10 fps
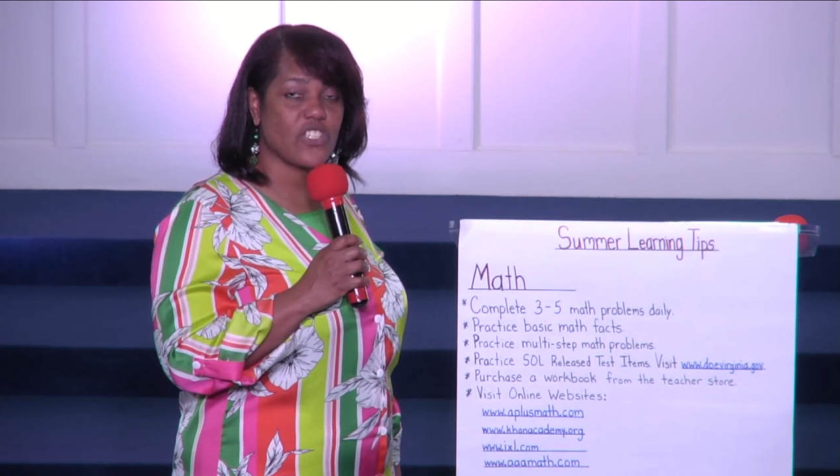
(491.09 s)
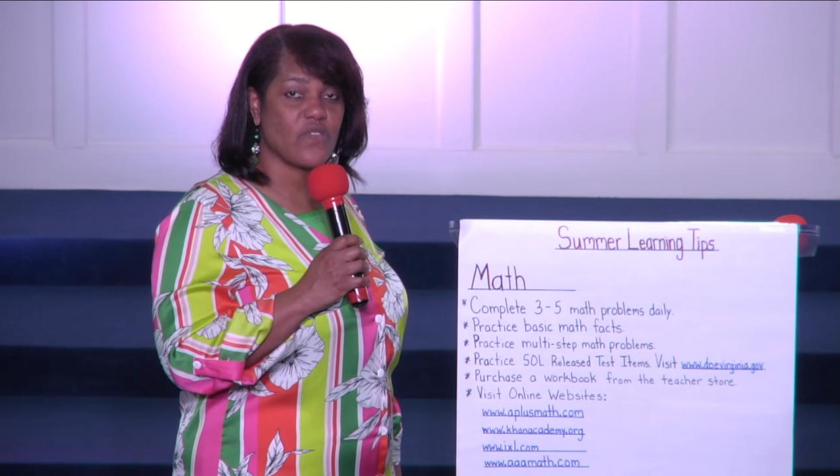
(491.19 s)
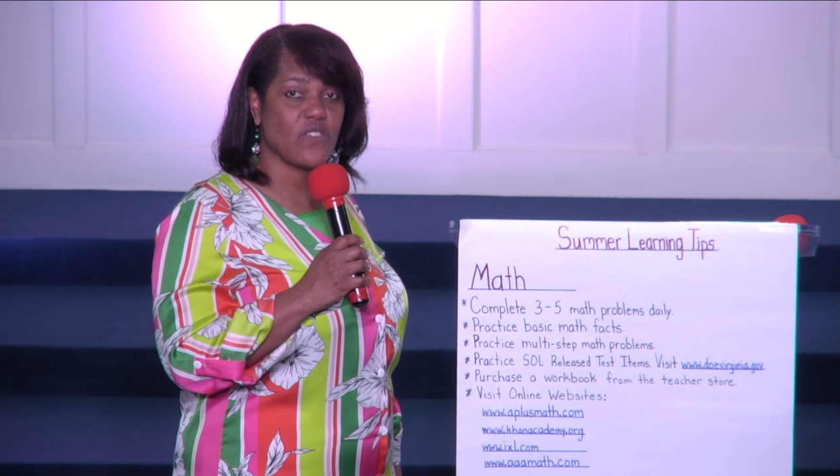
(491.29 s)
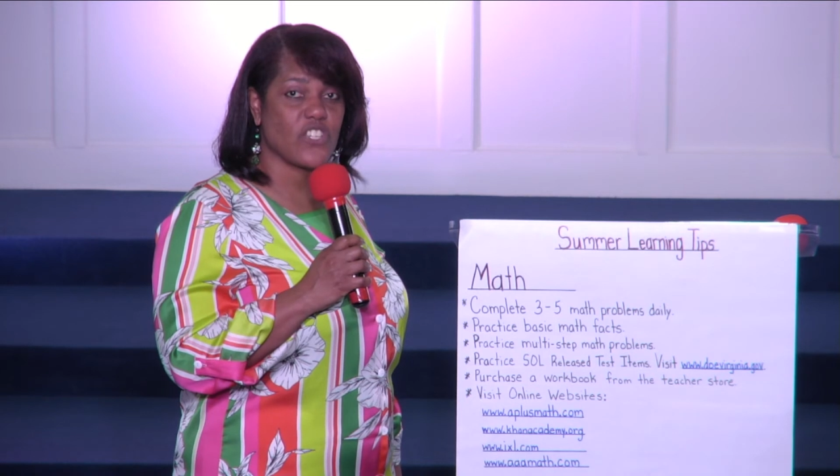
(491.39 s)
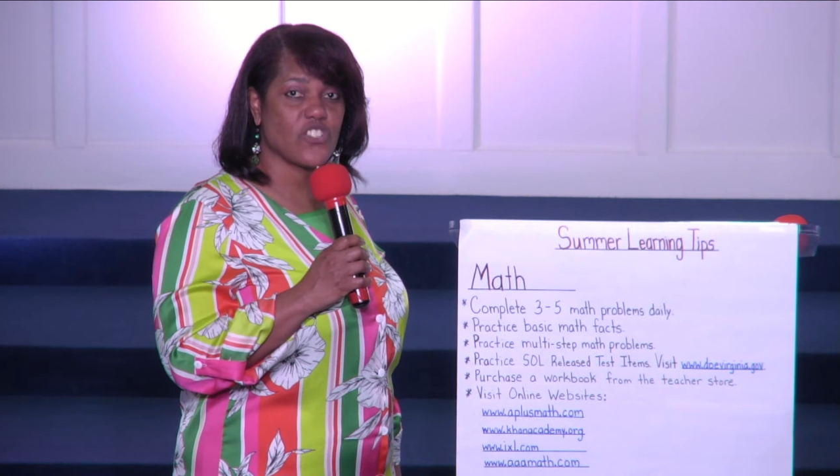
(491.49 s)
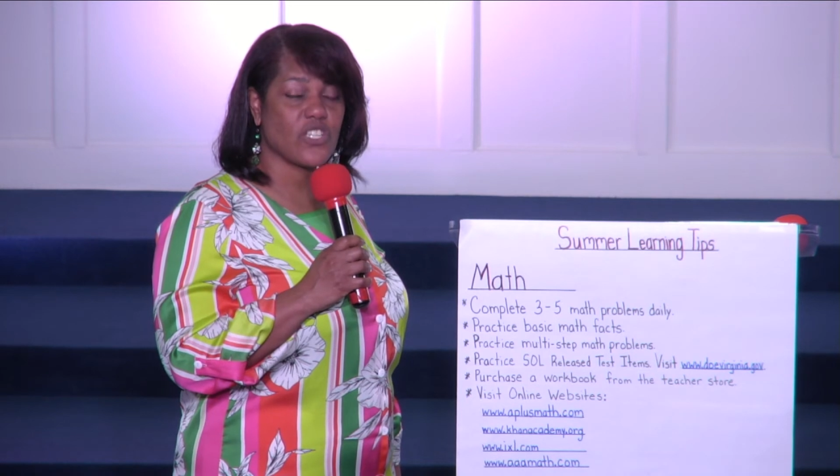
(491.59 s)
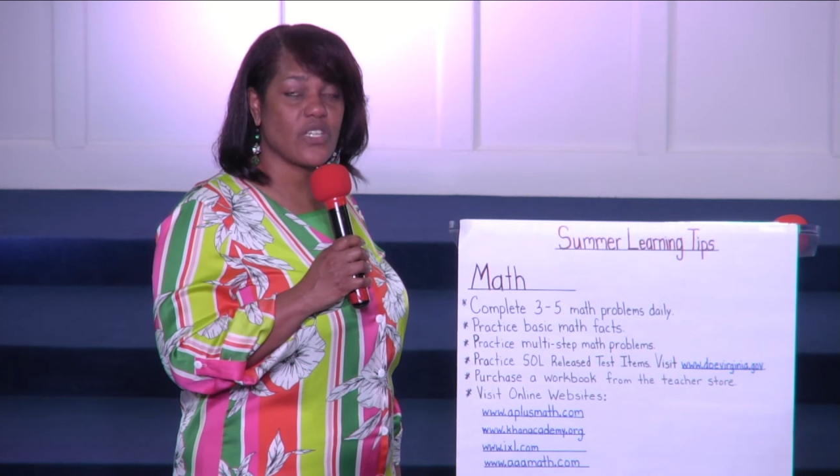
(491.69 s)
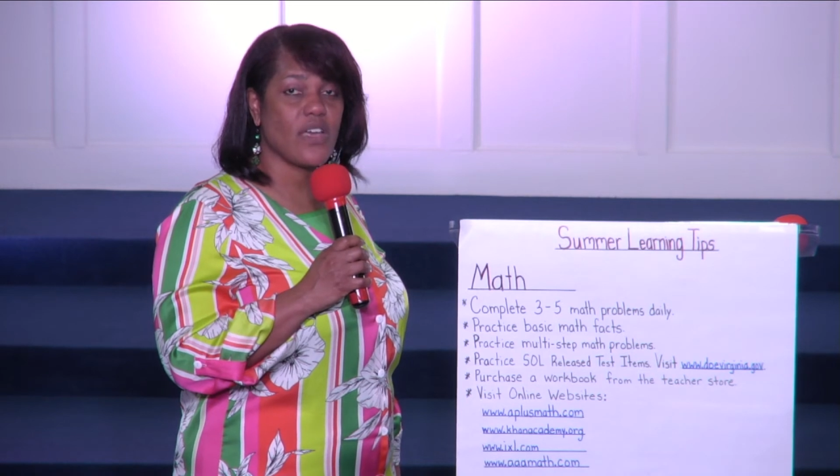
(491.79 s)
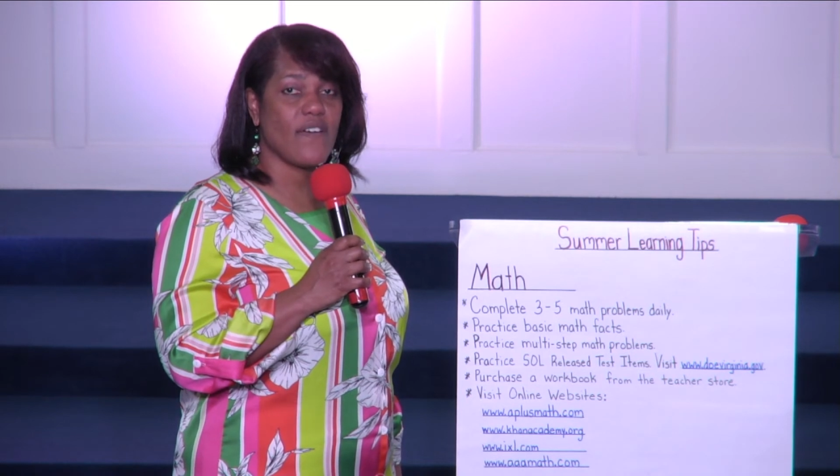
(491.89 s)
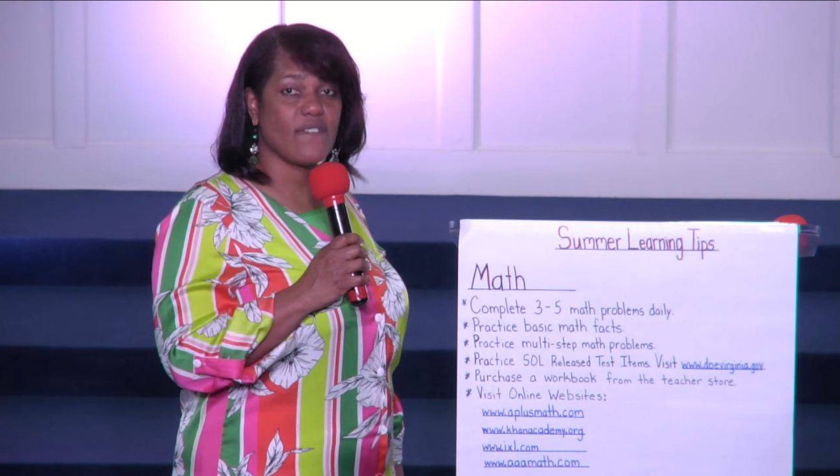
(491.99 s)

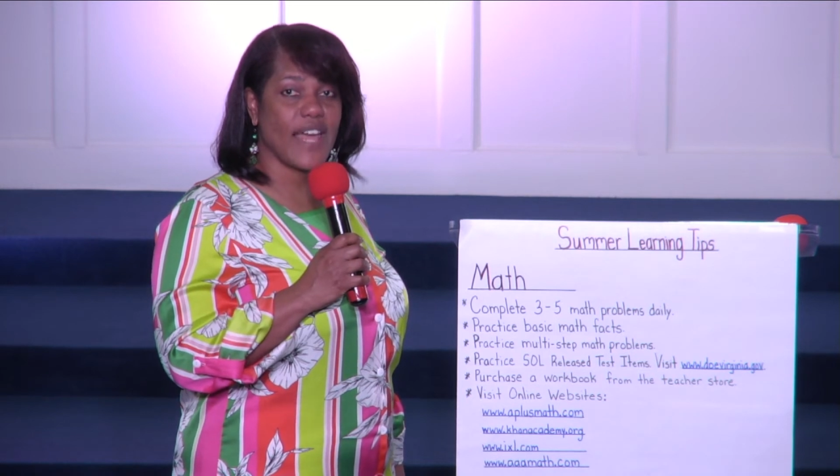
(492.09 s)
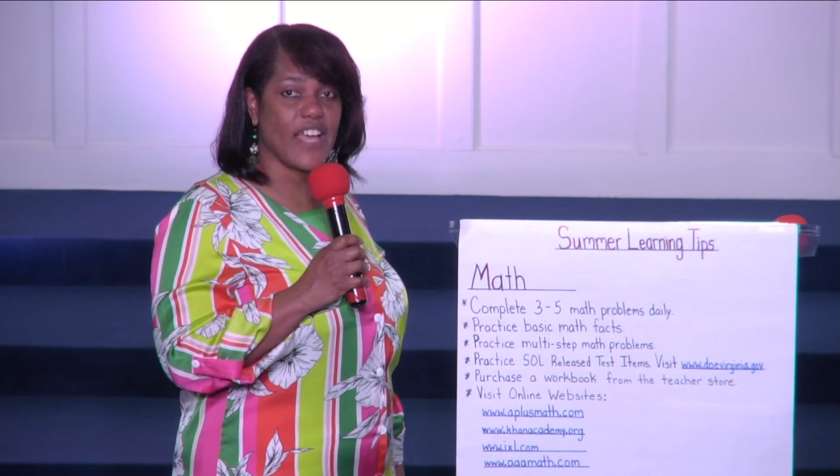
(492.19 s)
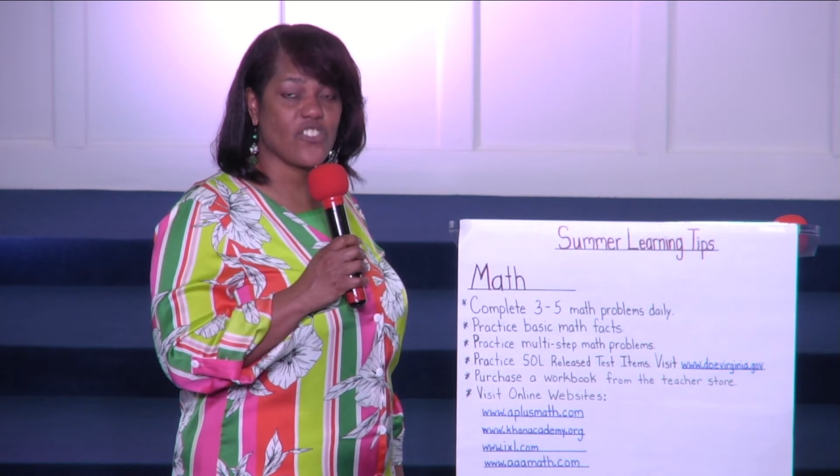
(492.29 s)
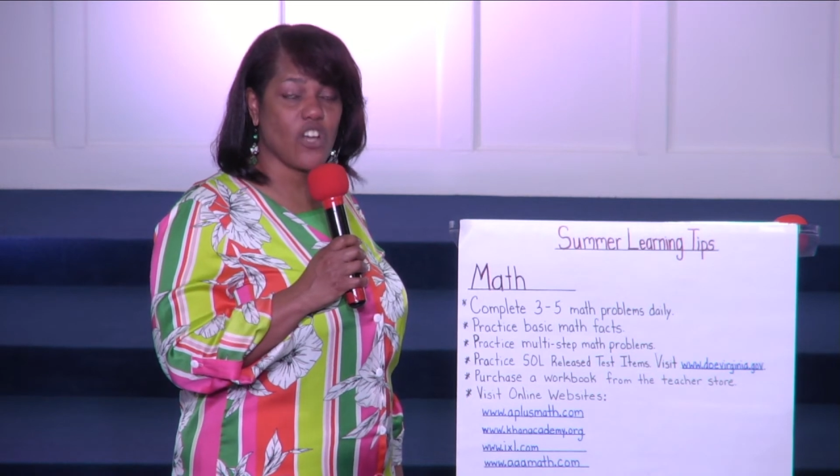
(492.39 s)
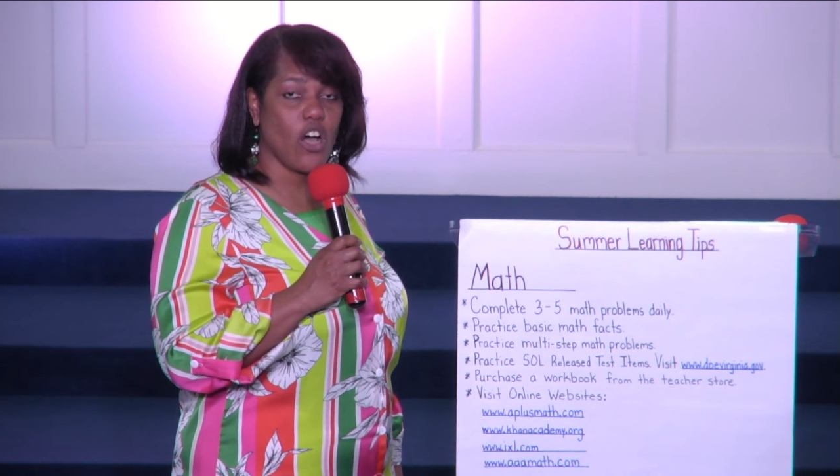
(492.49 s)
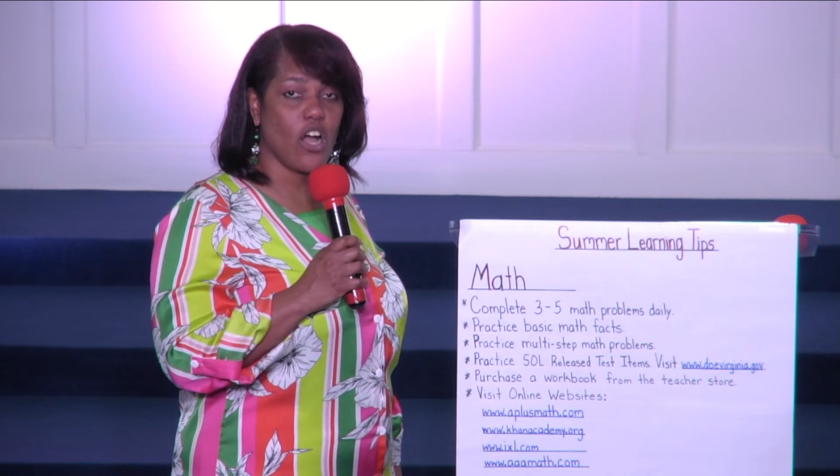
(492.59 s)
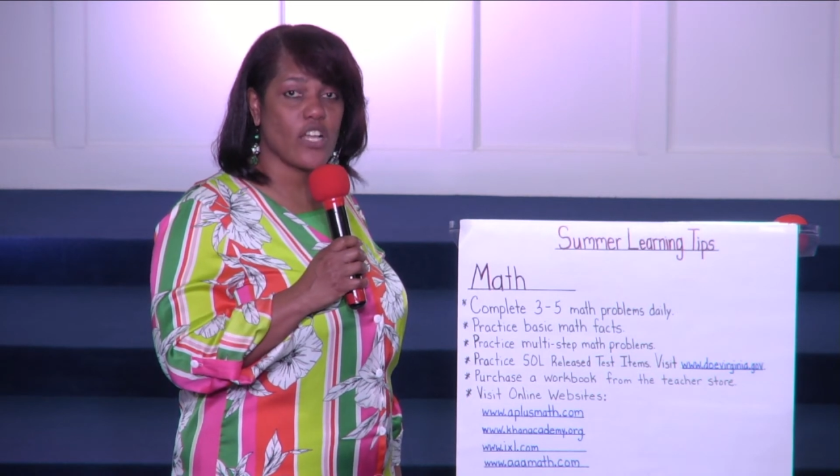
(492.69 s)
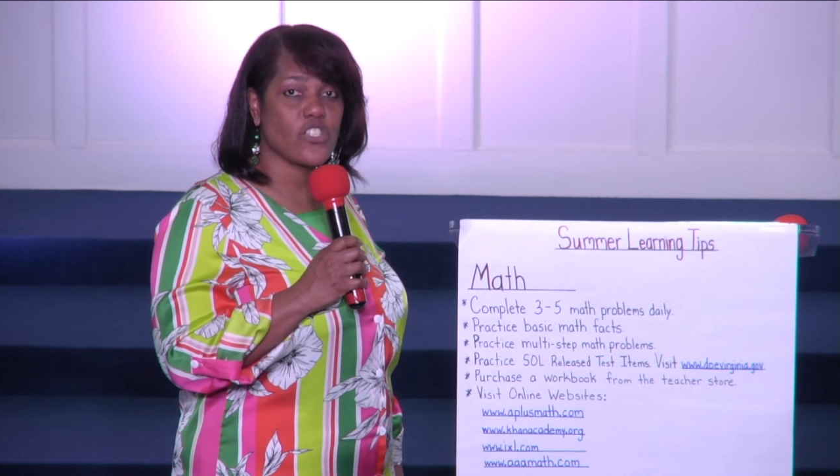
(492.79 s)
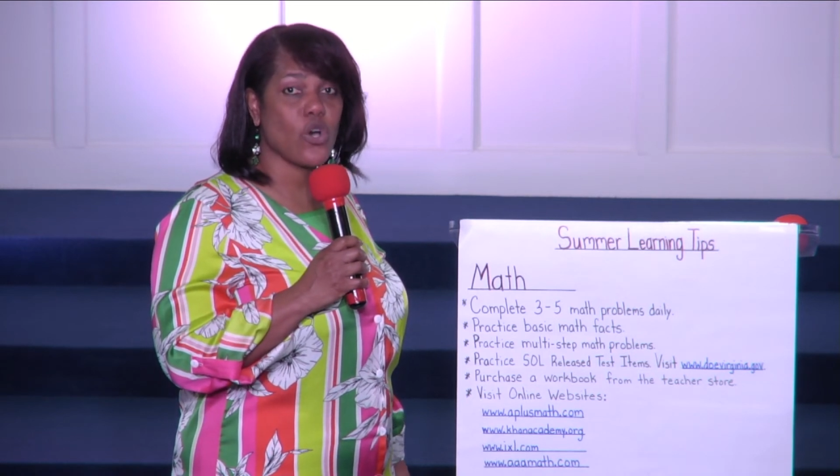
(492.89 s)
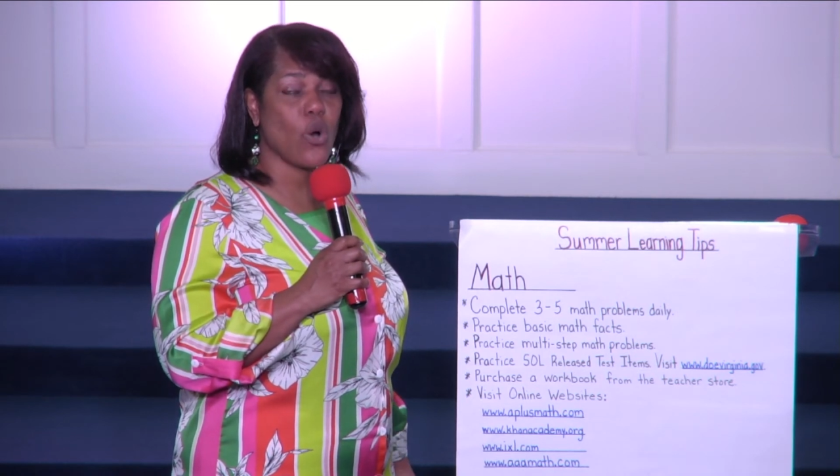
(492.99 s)
division flashcards,